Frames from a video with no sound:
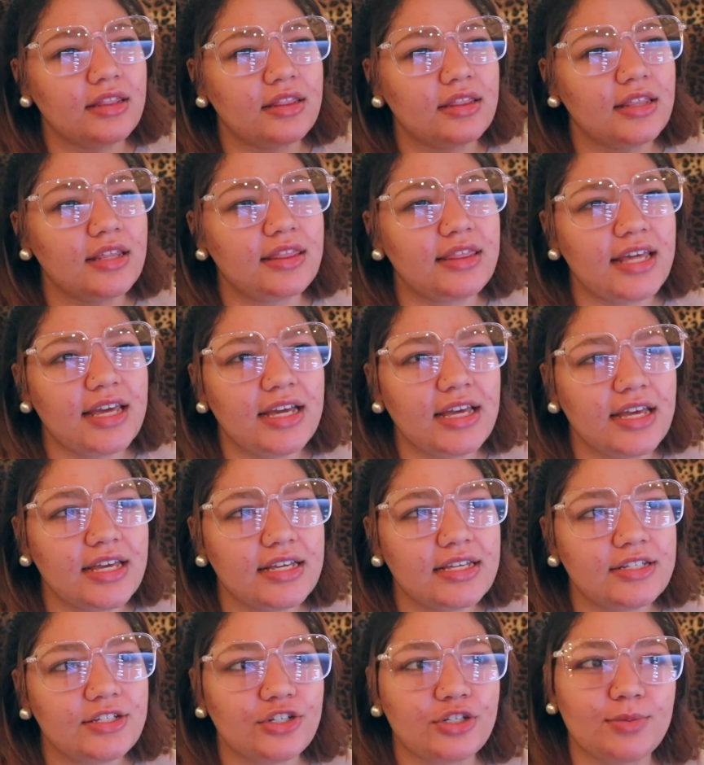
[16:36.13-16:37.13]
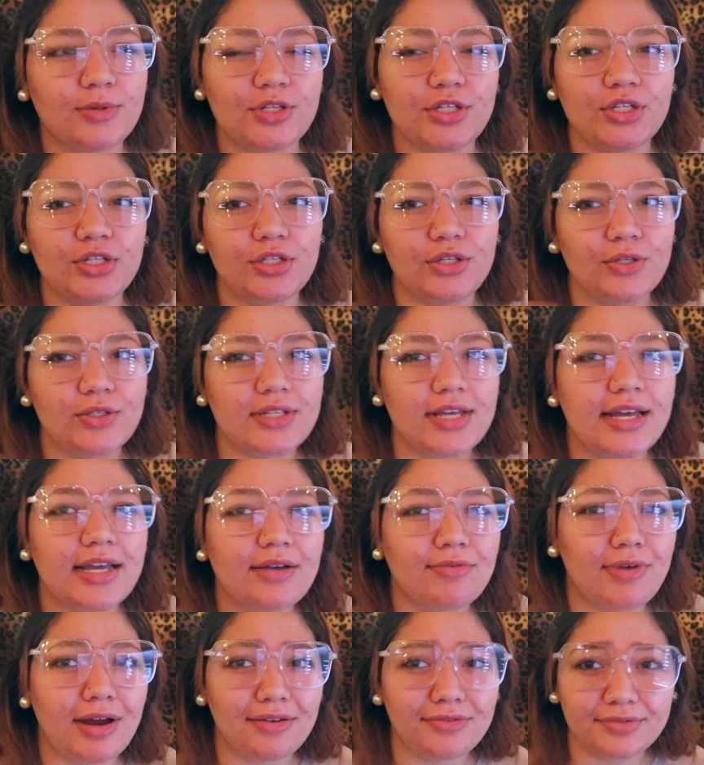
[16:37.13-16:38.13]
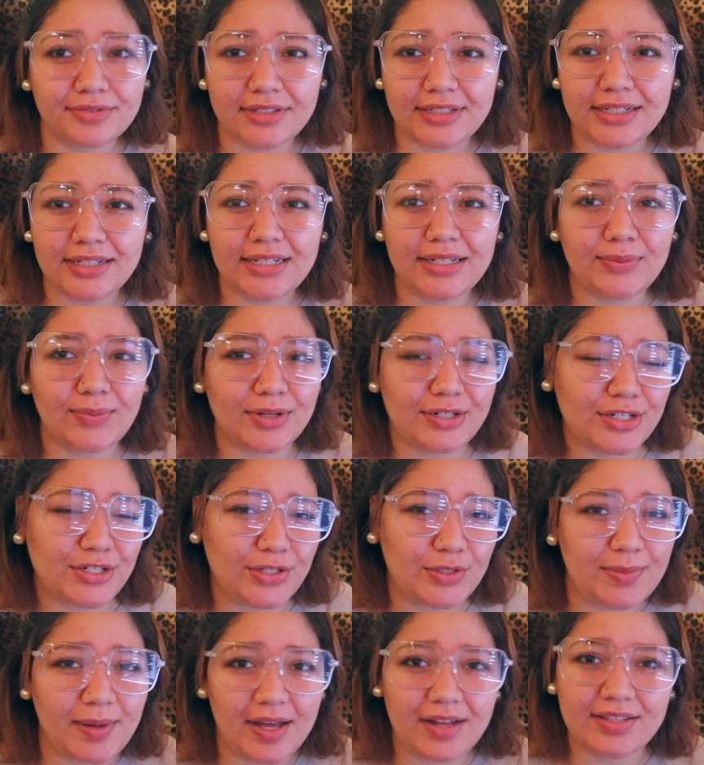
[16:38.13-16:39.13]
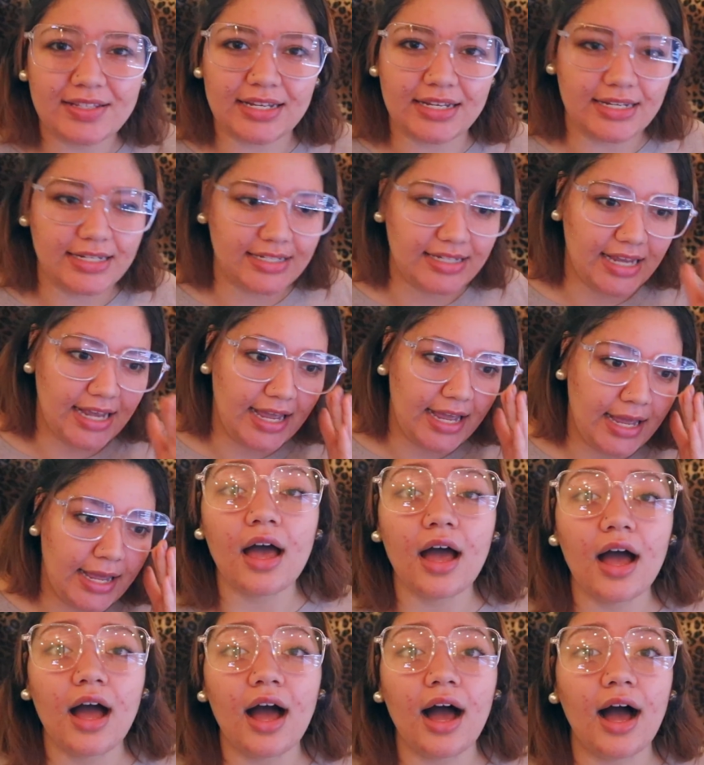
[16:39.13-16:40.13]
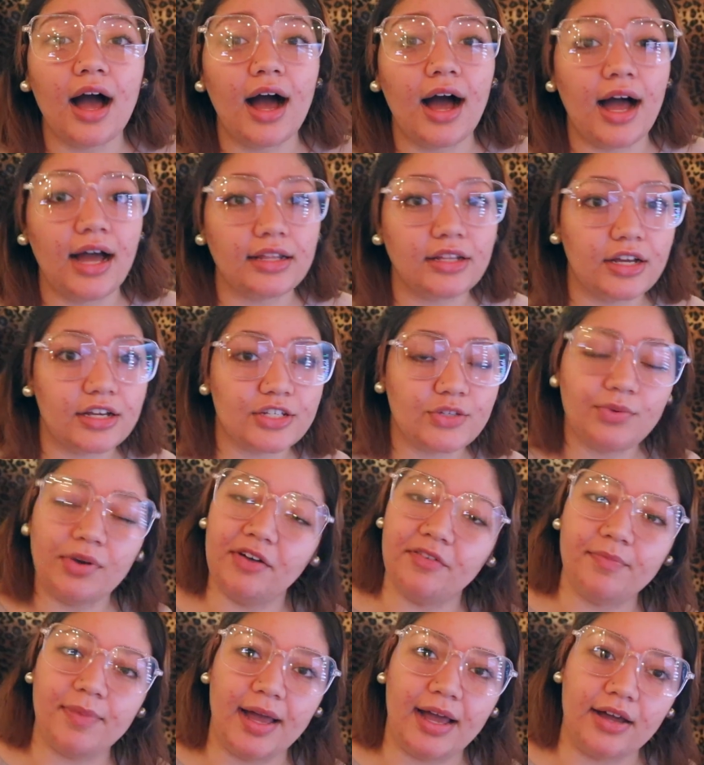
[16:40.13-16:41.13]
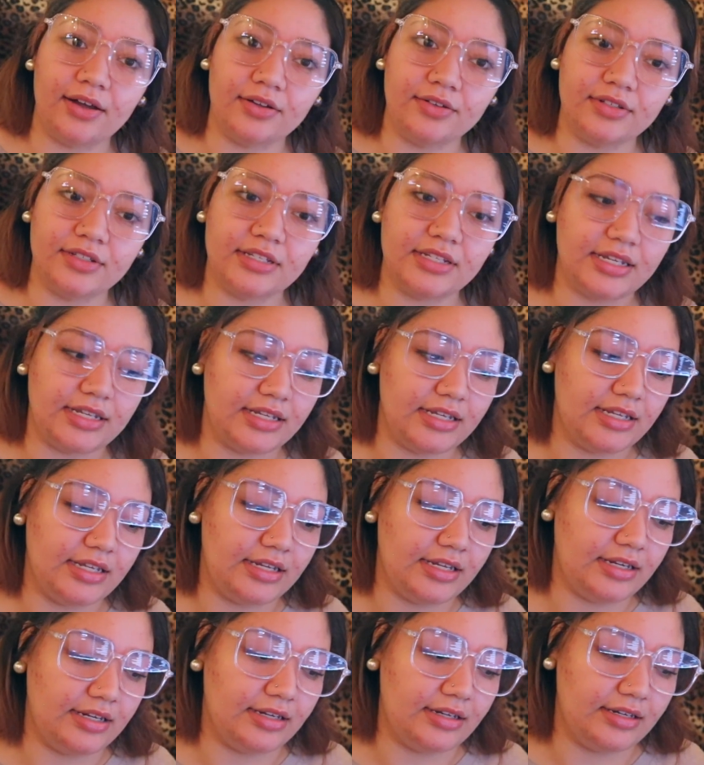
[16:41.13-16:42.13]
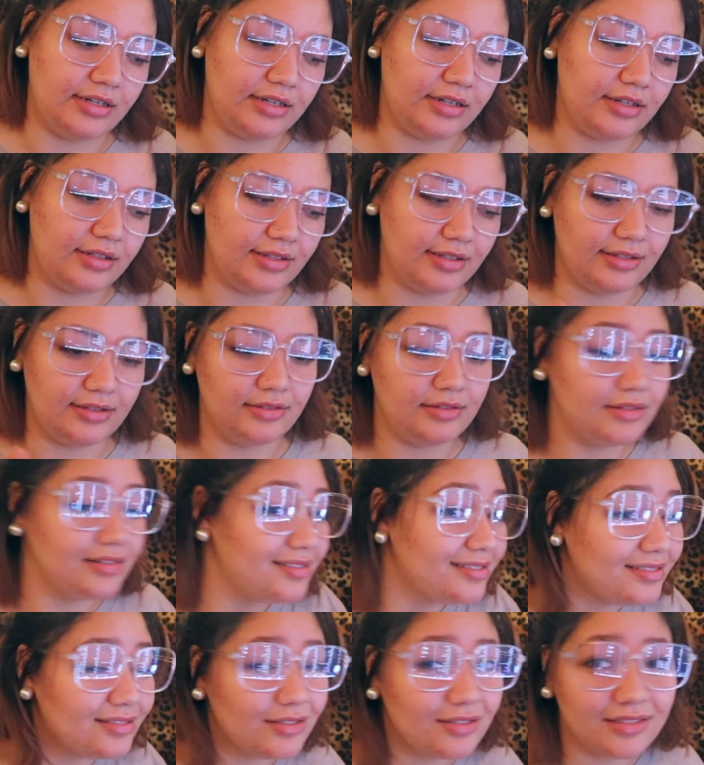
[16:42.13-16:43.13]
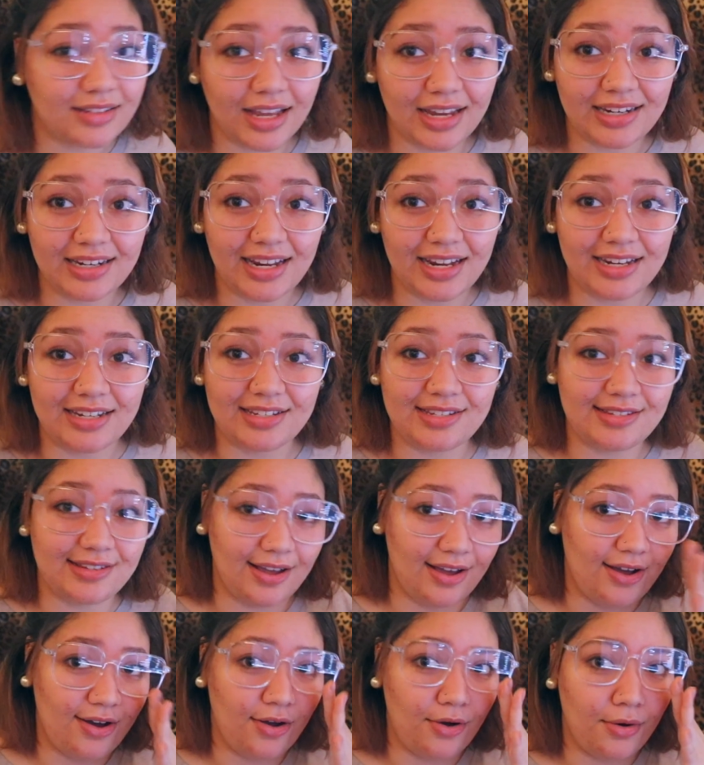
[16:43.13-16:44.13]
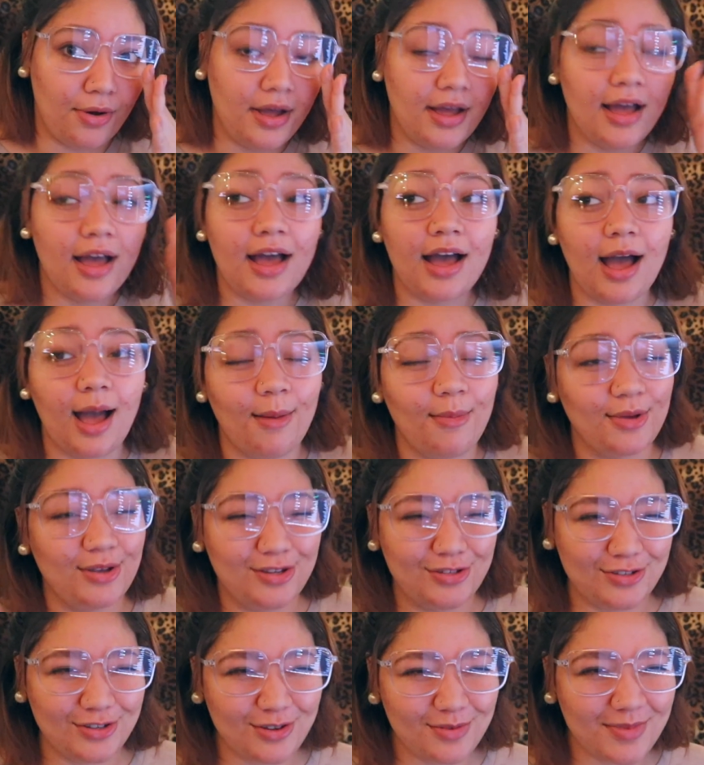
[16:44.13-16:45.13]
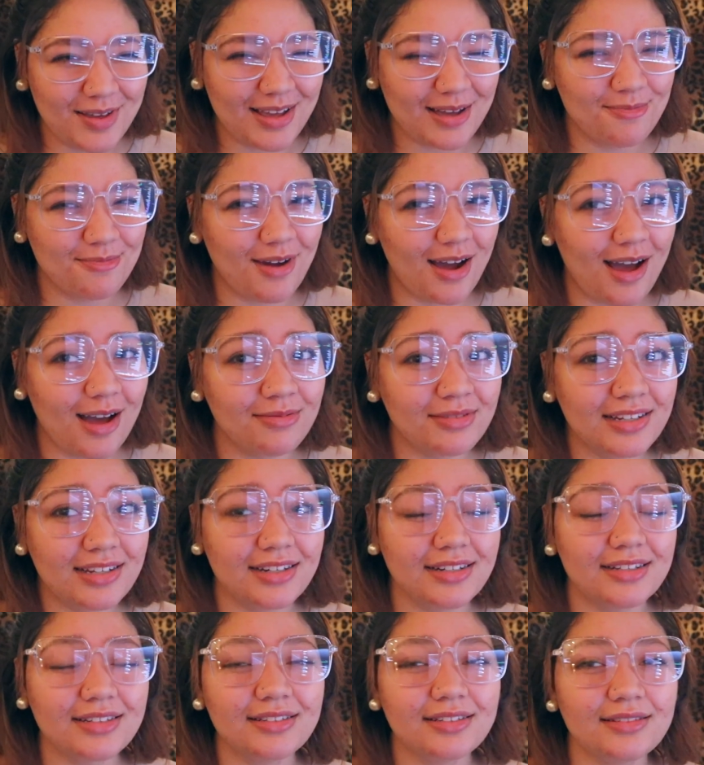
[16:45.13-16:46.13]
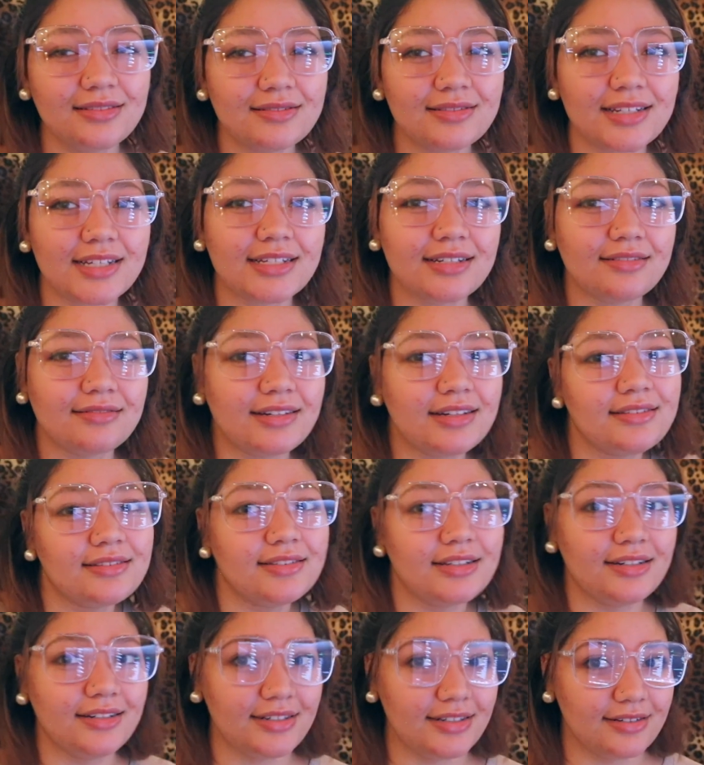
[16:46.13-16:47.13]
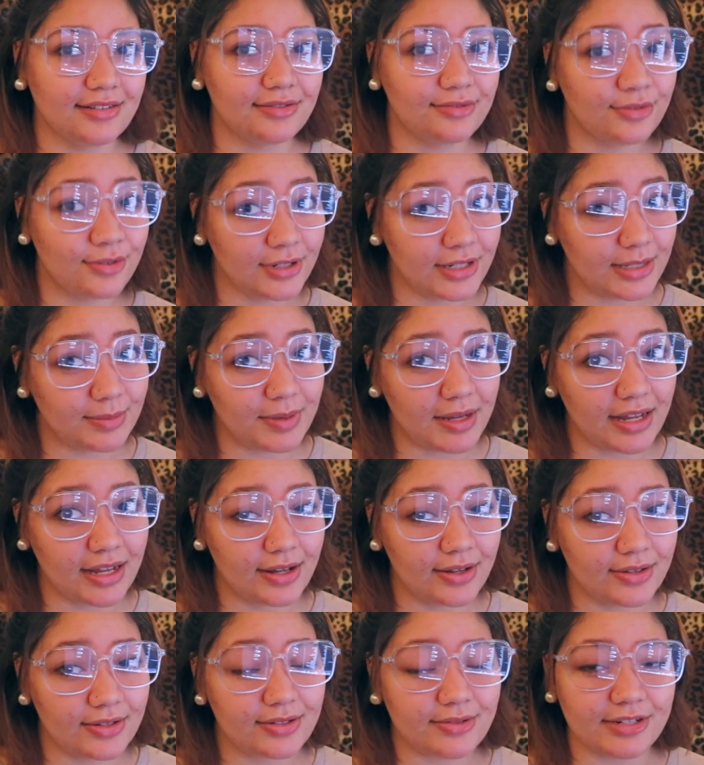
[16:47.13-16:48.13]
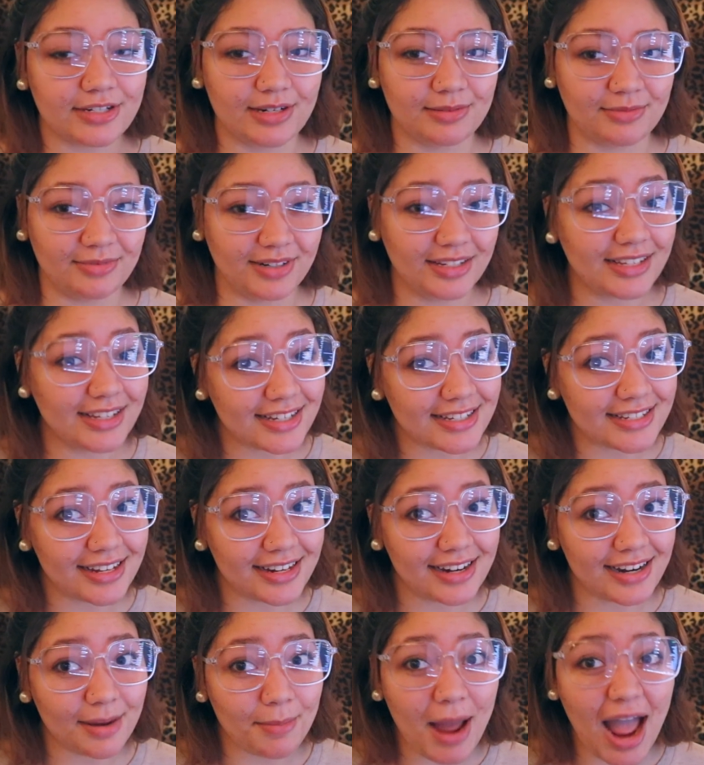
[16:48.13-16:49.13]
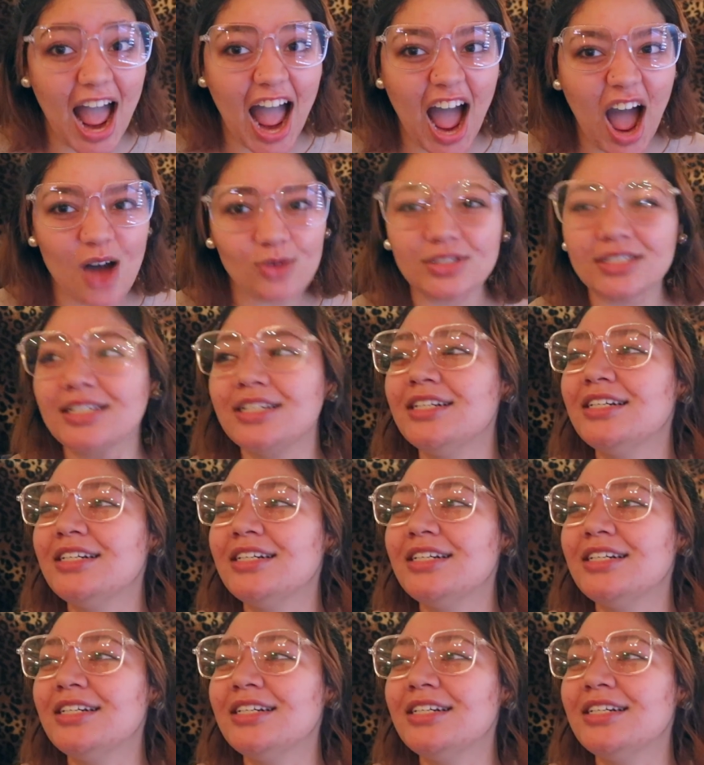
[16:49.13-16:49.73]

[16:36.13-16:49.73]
the thing is, you're supposed to lose like roughly 1 to 2 pounds a day. I lost 12 pounds in 10 days, so I'm assuming I'm probably gonna lose like around 30 to 40 pounds, which I'm really excited about.